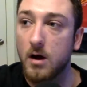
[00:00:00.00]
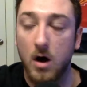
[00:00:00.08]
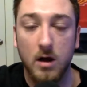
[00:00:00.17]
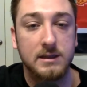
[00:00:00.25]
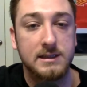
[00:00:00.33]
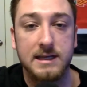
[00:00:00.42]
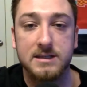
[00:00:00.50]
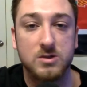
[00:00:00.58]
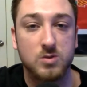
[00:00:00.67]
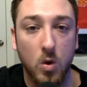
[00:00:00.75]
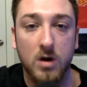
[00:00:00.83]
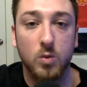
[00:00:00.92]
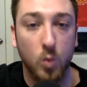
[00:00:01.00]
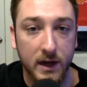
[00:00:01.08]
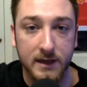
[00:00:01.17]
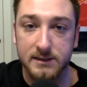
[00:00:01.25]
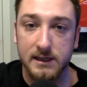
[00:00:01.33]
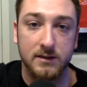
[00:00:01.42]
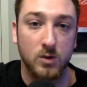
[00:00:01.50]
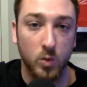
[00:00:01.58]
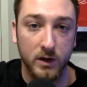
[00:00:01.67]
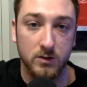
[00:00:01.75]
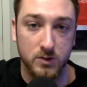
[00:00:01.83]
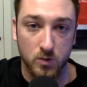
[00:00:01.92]
All it takes is one win to get the
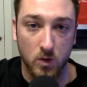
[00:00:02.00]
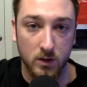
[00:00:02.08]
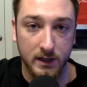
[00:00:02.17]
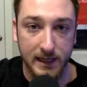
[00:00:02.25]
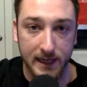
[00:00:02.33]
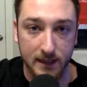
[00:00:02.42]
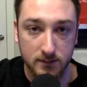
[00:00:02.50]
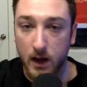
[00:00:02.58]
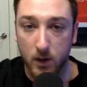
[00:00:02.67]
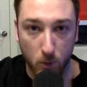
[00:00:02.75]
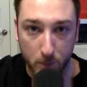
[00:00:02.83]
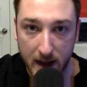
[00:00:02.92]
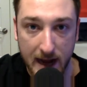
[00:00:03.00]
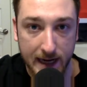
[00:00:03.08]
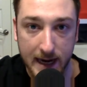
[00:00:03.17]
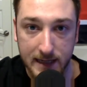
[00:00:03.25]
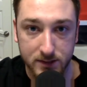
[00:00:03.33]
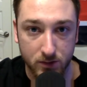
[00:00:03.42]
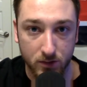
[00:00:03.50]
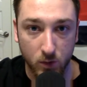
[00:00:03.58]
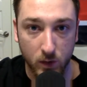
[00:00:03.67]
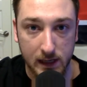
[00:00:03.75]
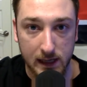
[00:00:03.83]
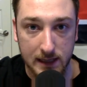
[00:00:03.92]
wheels rolling again. And we're back at it during the
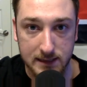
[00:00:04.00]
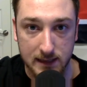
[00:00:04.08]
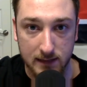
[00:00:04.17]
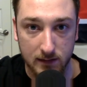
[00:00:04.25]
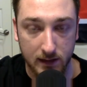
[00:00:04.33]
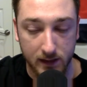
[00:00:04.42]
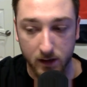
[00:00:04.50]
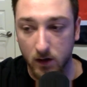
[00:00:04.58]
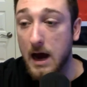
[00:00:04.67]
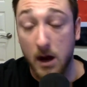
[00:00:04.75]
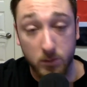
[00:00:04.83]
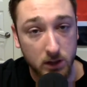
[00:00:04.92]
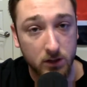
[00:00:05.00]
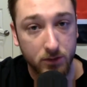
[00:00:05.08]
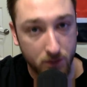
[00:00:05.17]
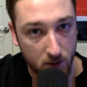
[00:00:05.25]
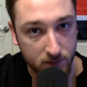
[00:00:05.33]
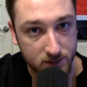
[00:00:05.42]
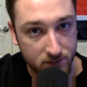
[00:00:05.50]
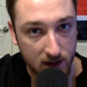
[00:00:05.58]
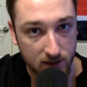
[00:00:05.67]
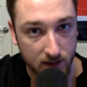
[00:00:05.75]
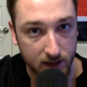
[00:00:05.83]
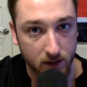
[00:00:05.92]
week against Atletico. I'm a little nervous for
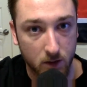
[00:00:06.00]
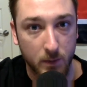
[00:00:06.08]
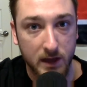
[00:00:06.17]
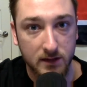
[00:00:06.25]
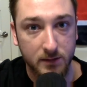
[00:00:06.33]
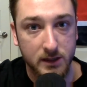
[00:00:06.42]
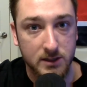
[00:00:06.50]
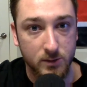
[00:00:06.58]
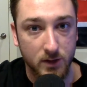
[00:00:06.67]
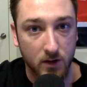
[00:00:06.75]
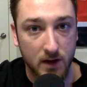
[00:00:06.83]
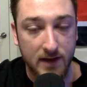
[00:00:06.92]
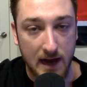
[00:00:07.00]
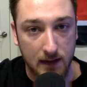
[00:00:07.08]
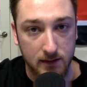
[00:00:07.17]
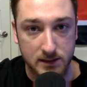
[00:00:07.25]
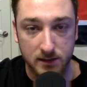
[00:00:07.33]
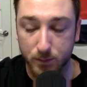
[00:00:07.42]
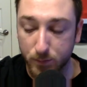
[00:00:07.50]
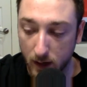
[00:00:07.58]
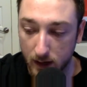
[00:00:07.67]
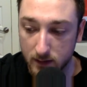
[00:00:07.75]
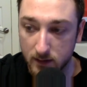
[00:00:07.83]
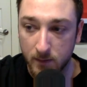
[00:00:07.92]
Atletico, mainly because we don't have Alisson,
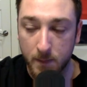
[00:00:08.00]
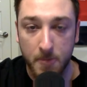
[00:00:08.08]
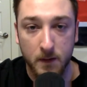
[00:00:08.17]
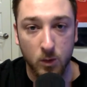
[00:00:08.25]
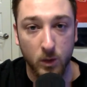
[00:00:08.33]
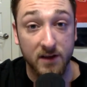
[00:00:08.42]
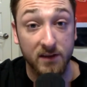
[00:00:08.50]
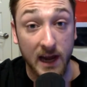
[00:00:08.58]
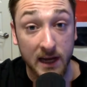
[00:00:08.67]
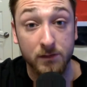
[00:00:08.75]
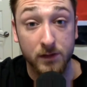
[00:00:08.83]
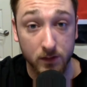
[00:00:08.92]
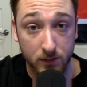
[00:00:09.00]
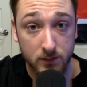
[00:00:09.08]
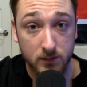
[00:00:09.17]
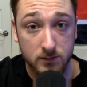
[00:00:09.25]
but we have Anfield.